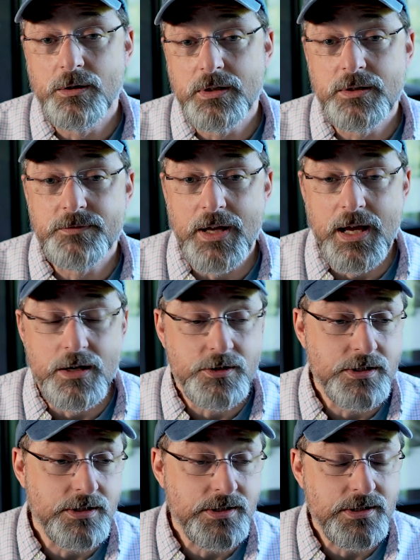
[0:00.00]
looking for
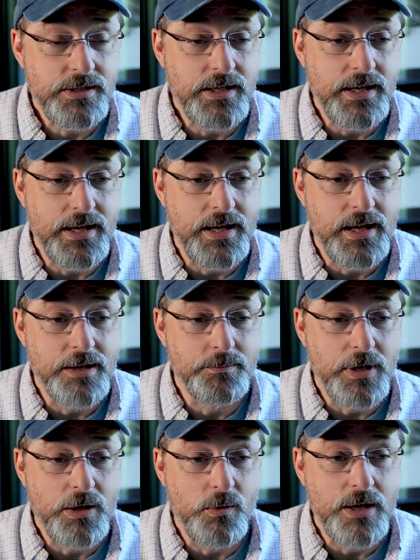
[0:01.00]
houses, and
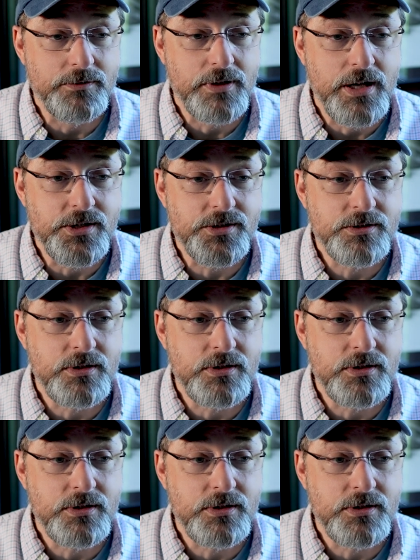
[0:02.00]
my wife and I